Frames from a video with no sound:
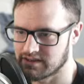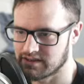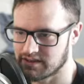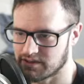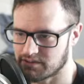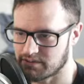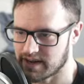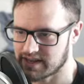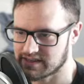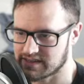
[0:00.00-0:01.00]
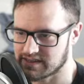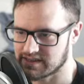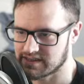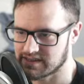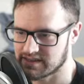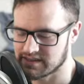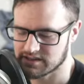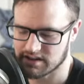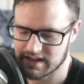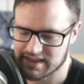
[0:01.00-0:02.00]
the rate.
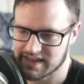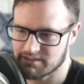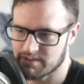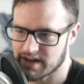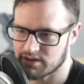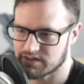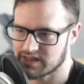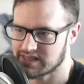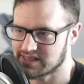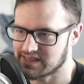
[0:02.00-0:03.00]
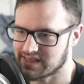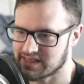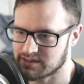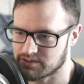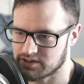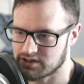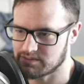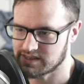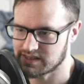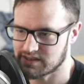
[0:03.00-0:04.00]
So I think rate over distance at this point should
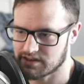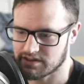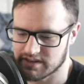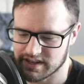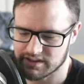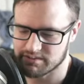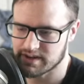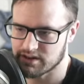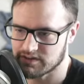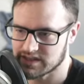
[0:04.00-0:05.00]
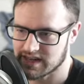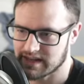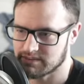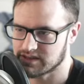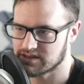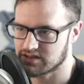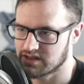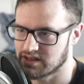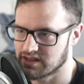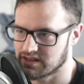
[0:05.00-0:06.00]
be 0, and the rate over time,
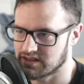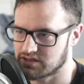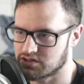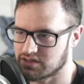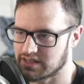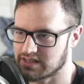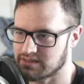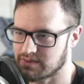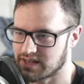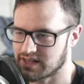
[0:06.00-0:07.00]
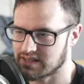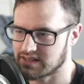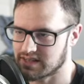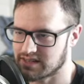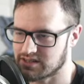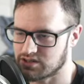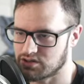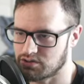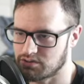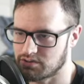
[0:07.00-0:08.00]
let's try just making it like
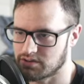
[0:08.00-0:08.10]
2.